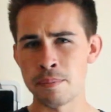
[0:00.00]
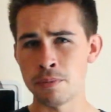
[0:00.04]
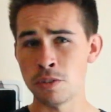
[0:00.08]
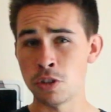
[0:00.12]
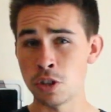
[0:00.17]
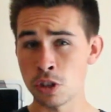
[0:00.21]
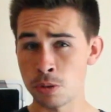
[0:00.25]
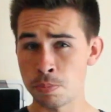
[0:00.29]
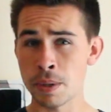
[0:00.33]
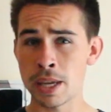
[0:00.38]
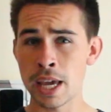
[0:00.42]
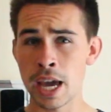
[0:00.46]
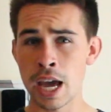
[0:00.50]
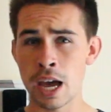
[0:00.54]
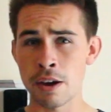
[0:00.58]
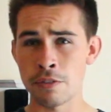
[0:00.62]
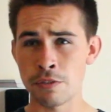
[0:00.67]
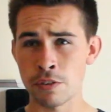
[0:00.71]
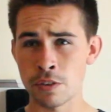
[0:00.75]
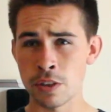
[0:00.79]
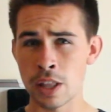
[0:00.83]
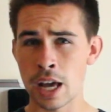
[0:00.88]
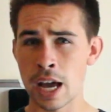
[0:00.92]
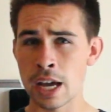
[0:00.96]
just be
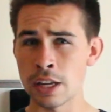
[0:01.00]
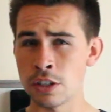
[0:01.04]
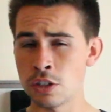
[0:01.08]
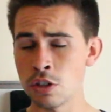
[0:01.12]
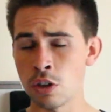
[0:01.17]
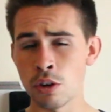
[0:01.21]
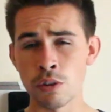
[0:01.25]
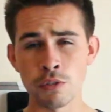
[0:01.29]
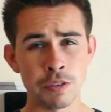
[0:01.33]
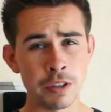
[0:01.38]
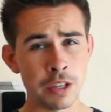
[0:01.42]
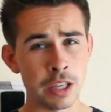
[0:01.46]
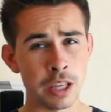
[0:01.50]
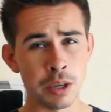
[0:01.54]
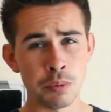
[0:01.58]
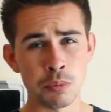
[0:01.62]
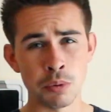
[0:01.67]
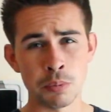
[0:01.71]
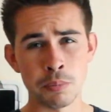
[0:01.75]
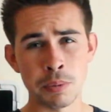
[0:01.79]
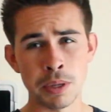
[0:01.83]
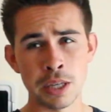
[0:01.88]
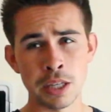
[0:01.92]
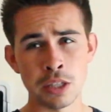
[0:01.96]
careful that I don't think it
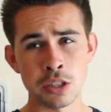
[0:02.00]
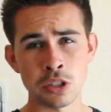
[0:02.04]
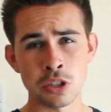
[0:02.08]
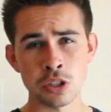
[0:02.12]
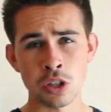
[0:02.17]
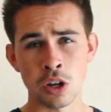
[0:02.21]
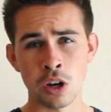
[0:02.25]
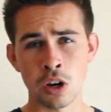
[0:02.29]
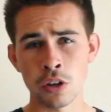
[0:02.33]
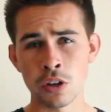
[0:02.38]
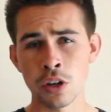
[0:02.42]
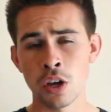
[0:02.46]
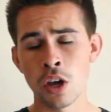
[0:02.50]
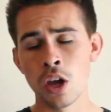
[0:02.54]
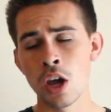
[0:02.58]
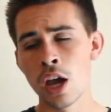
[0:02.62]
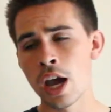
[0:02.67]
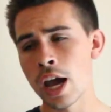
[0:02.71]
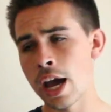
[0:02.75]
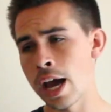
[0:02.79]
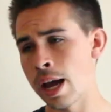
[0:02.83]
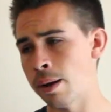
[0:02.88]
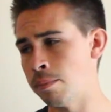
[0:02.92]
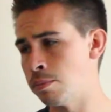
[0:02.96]
would be insured.
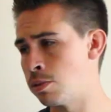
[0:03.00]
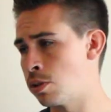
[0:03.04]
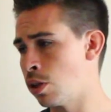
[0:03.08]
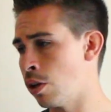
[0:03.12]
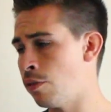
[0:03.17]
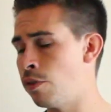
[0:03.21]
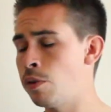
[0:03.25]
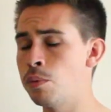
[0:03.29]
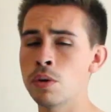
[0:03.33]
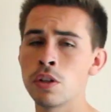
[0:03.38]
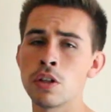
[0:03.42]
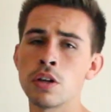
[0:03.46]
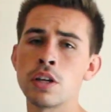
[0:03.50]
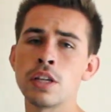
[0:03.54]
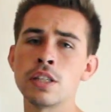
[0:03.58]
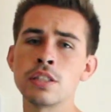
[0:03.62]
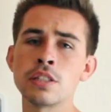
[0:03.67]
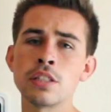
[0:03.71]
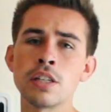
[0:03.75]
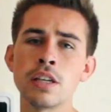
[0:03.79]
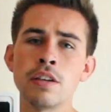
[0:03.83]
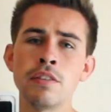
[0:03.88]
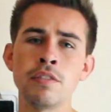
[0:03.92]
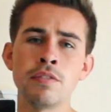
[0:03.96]
So if you were
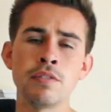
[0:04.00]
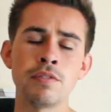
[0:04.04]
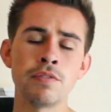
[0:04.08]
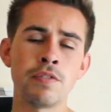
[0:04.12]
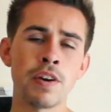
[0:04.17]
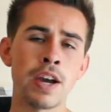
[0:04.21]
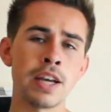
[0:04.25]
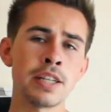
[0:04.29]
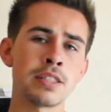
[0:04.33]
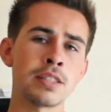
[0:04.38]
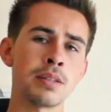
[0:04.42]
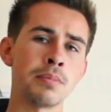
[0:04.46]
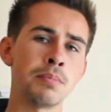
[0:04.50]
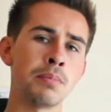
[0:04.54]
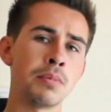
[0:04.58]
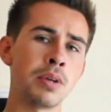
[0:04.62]
looking to invest